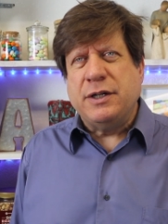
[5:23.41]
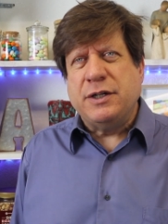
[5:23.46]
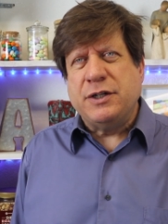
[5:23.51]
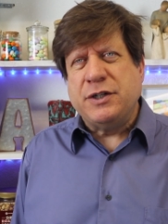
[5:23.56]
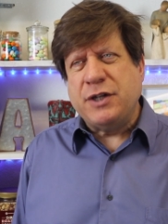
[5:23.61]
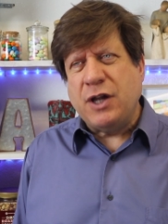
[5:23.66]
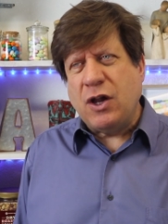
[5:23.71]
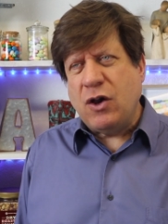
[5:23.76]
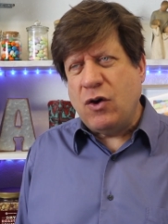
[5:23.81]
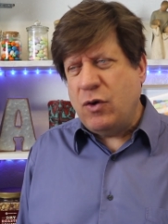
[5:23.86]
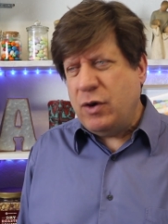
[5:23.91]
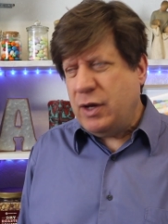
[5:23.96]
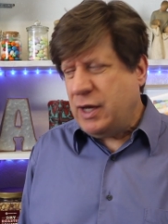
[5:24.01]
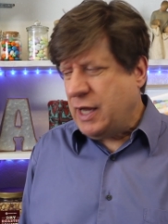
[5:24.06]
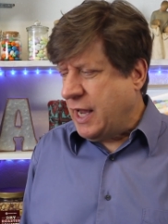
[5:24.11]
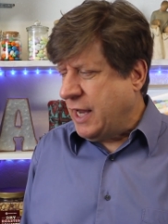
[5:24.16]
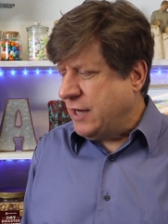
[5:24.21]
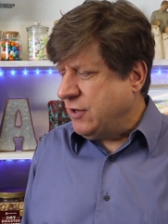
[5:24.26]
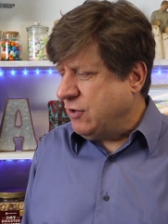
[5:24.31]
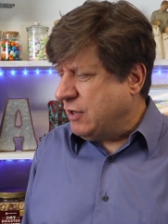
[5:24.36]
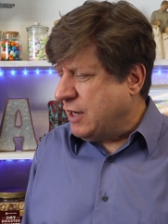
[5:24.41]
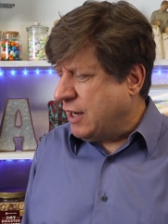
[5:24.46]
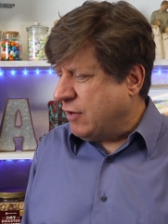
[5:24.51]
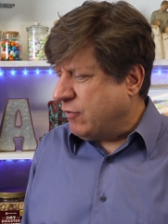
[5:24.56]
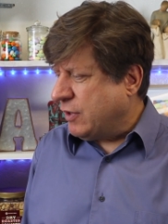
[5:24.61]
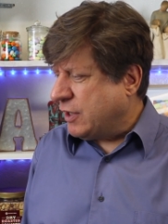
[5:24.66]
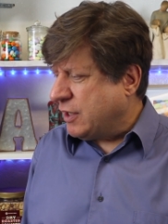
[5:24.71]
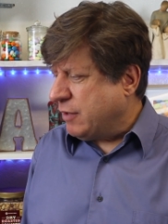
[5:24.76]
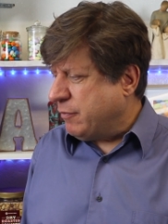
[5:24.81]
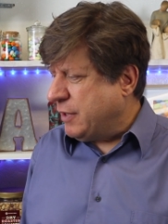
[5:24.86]
So I do not
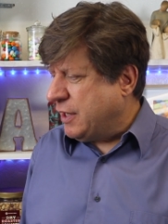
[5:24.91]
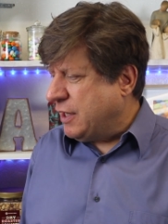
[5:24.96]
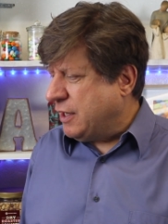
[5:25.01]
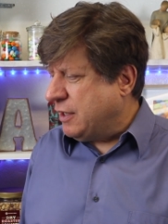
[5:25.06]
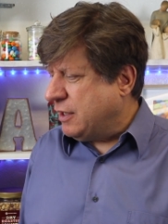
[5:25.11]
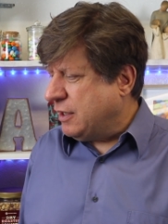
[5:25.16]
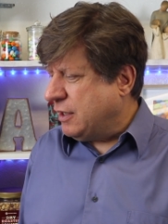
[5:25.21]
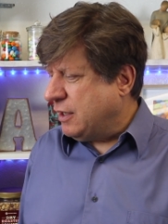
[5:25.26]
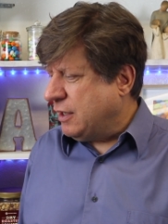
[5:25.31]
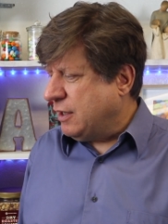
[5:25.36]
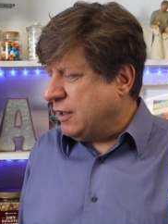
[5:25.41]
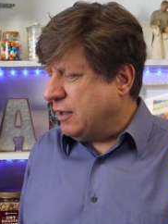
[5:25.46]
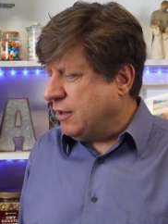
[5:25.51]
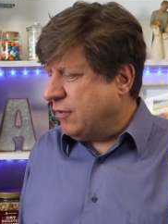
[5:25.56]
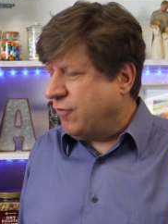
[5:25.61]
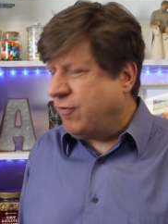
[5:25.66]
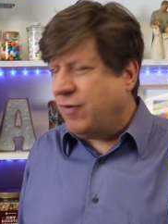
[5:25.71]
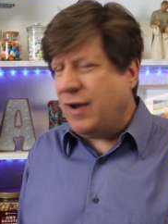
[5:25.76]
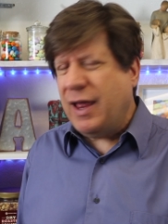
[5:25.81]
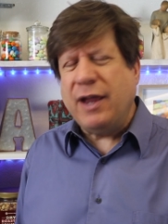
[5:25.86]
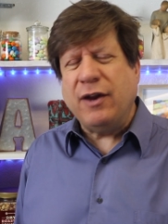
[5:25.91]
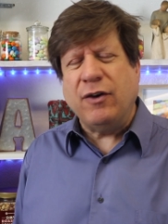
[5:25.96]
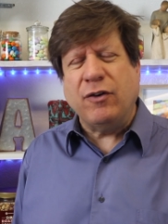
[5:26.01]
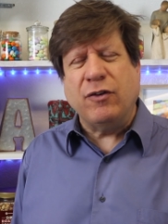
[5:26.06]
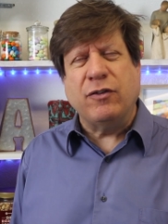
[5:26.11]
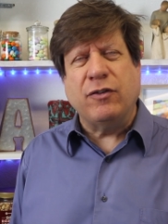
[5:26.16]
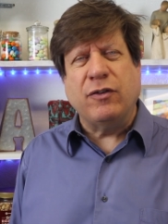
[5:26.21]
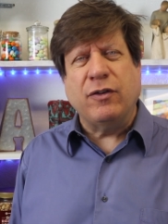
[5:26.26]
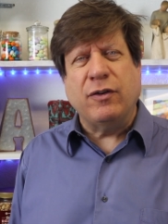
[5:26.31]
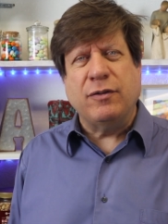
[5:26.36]
recommend
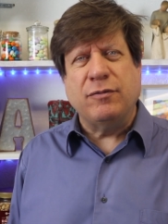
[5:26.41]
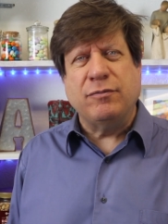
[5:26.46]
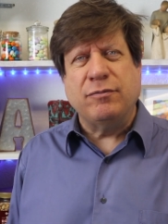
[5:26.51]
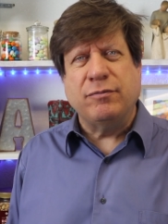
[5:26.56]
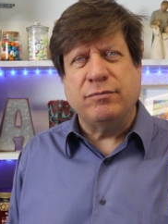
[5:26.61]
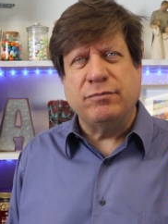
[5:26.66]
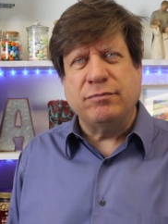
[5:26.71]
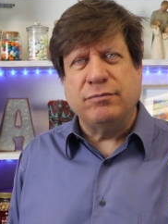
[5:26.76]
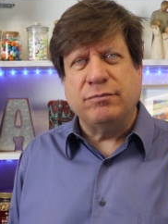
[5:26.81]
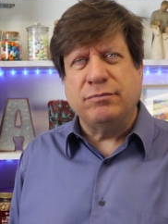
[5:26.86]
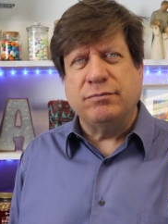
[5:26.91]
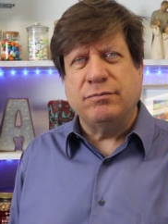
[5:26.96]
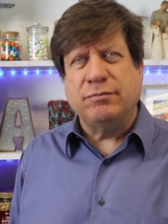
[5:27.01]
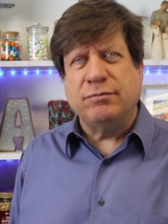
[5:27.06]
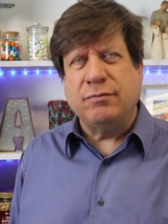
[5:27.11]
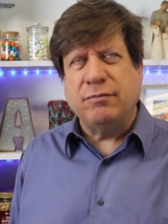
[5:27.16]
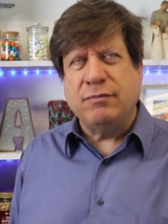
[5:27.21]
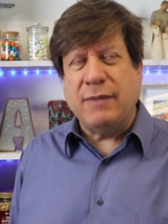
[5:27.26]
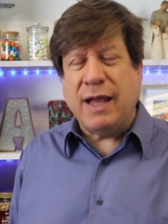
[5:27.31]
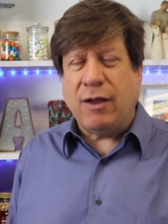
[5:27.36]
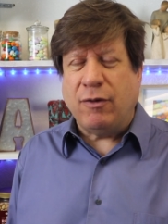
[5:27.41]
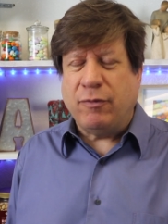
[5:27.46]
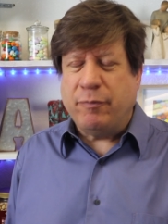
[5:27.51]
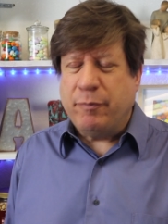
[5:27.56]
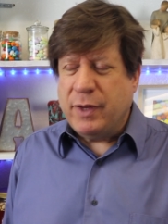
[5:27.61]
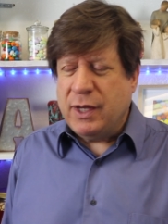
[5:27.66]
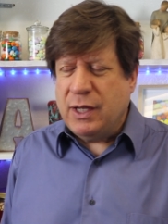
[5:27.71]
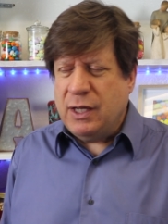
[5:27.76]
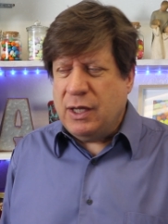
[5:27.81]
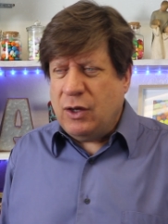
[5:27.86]
flyers. Now,
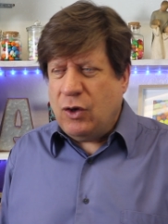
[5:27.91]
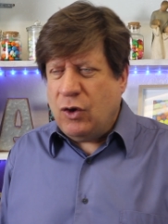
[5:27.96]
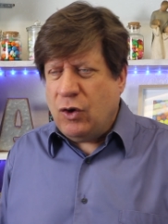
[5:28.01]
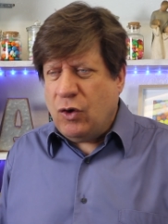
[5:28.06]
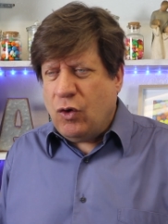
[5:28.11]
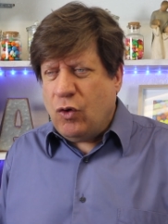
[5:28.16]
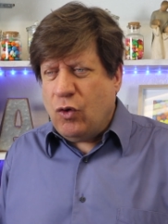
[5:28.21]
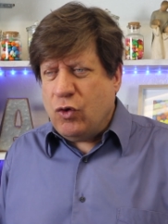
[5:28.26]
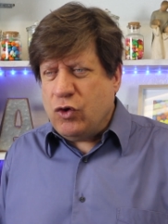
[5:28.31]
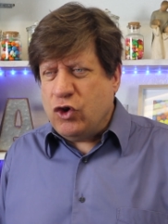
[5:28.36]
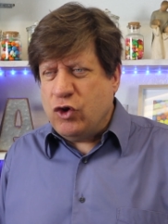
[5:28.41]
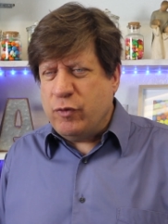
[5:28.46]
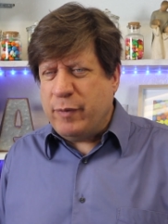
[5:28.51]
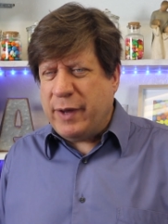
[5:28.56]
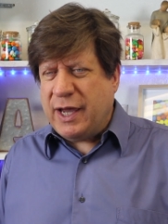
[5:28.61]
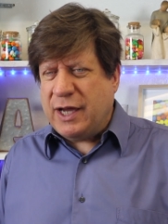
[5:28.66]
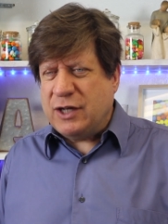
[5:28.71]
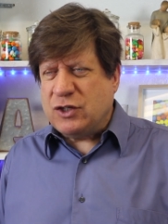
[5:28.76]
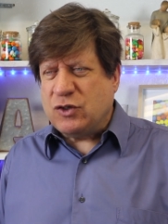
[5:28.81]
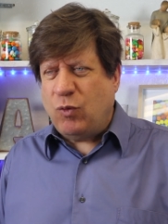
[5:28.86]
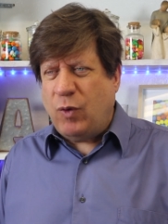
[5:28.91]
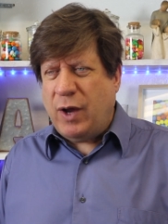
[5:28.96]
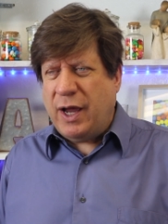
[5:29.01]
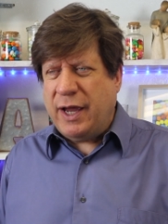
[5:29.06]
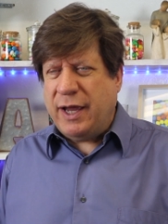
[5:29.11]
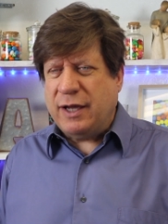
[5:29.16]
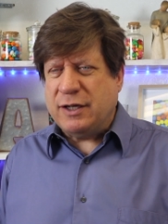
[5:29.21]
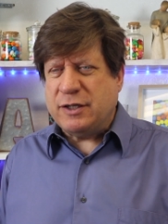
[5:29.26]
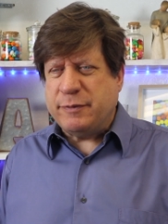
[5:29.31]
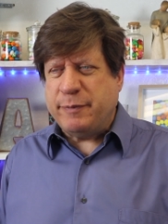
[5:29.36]
you may ask
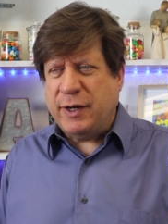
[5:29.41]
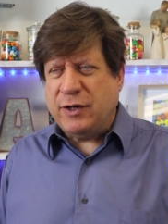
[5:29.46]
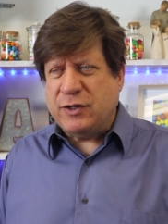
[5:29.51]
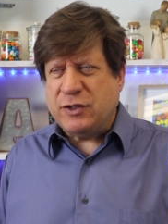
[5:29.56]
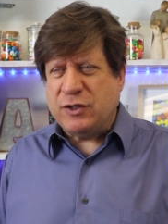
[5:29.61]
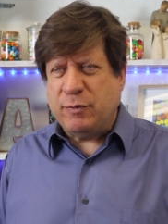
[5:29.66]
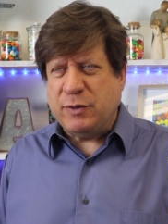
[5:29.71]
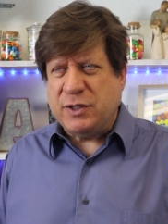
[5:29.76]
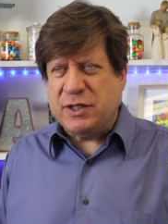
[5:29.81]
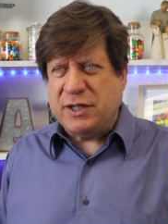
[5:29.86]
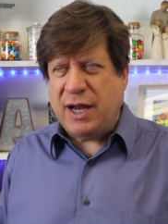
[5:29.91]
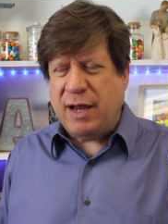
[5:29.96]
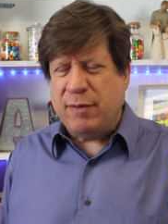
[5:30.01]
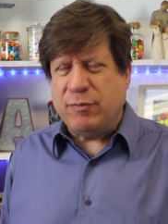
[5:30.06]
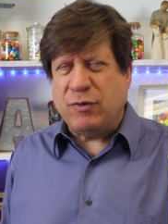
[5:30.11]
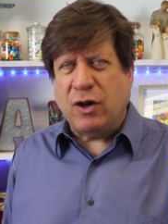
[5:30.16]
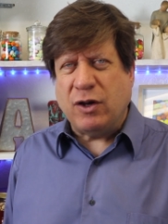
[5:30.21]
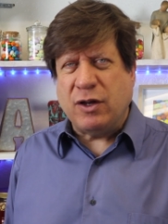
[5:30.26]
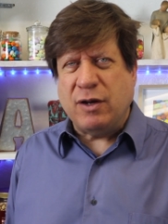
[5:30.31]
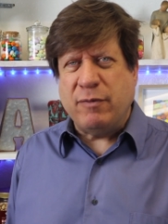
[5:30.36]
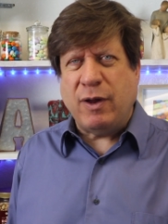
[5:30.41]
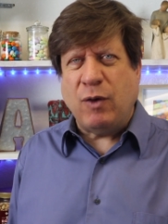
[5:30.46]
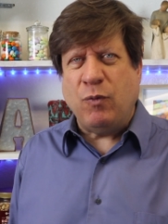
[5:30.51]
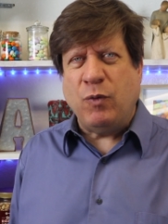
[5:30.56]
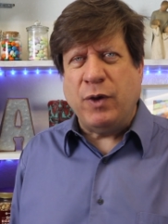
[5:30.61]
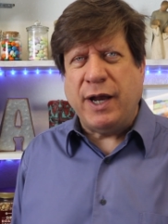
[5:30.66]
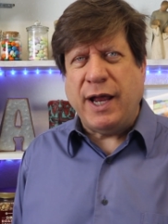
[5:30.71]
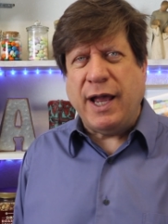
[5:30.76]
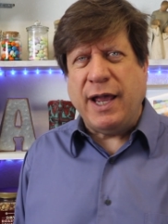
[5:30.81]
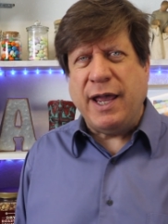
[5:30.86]
why I spent so much time talking about
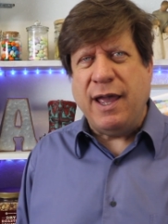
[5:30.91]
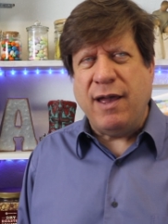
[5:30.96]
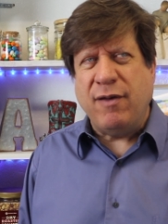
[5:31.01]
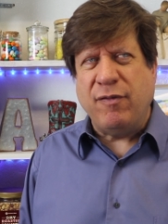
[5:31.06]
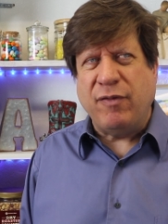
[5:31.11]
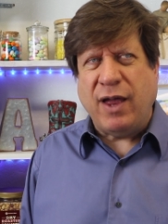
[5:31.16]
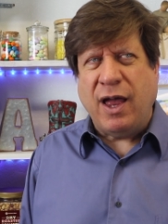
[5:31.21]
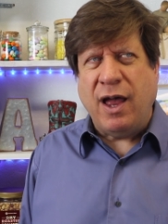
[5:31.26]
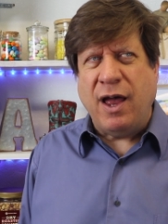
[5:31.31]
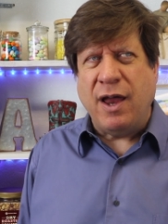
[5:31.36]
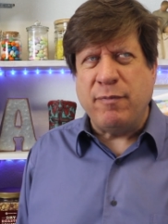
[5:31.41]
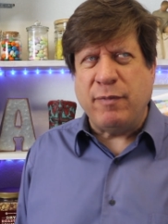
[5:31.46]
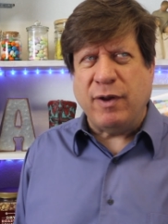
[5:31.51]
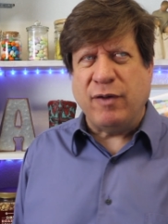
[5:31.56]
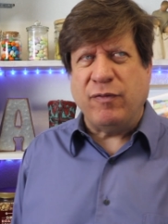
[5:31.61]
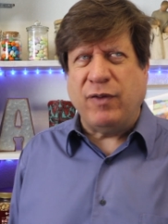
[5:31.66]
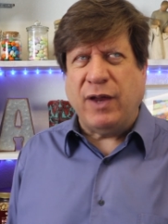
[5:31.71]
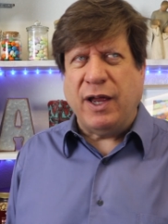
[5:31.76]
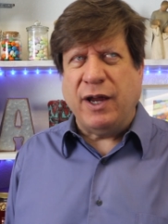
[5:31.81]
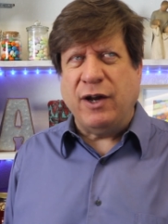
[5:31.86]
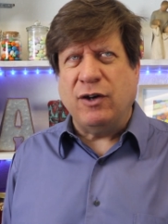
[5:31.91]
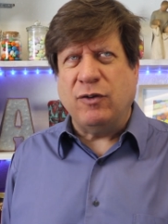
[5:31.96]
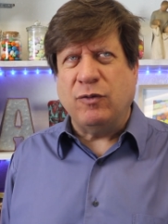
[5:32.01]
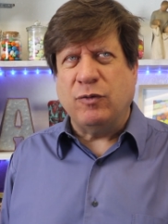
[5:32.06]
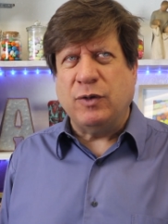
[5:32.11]
what I have on my flyer.